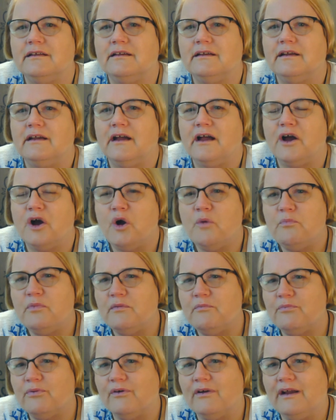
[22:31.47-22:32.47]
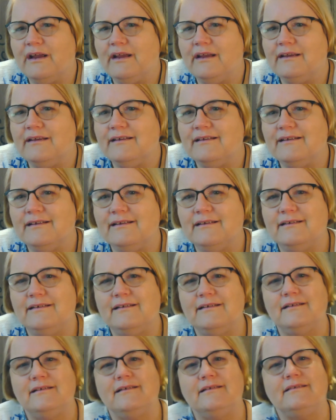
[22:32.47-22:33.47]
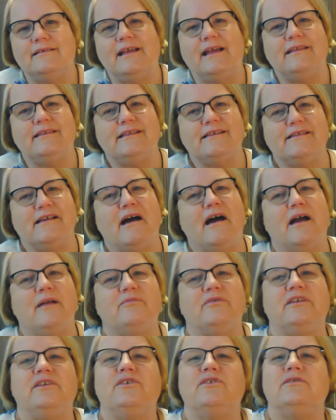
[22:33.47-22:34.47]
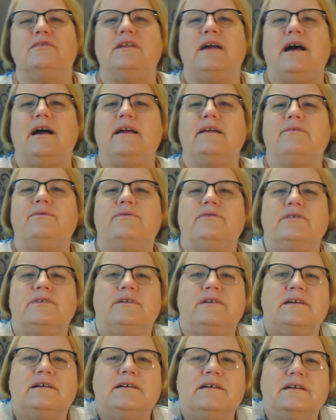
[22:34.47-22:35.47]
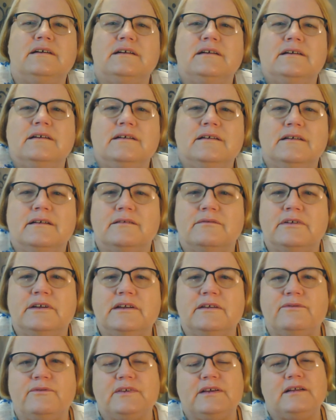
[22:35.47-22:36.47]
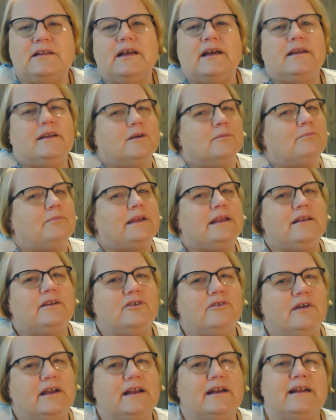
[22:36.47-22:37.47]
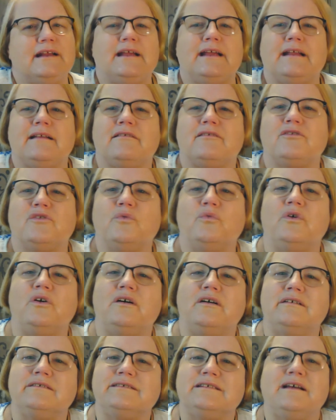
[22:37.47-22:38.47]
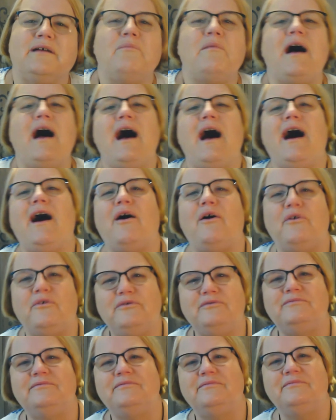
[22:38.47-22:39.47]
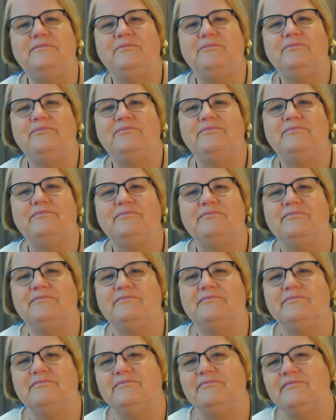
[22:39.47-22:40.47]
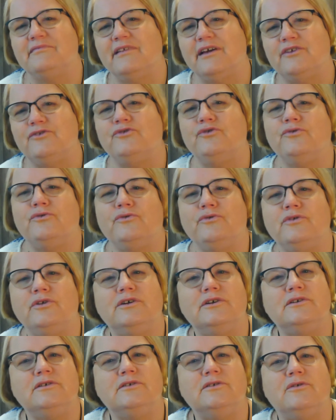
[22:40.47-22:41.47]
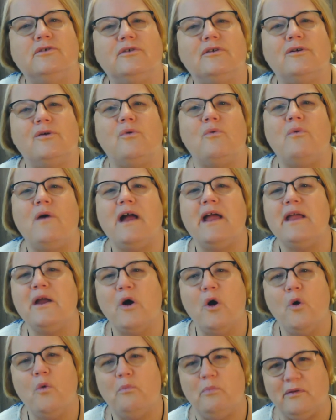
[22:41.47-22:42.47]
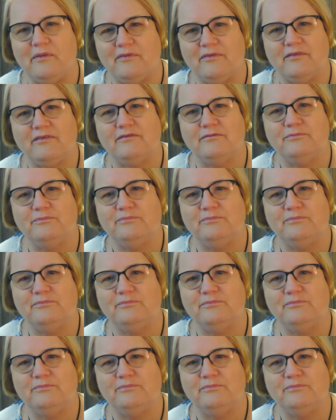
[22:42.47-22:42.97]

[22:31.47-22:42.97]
I hope and pray that the times in your life when you feel like you're beating your head against the wall, somehow a door or a way opens.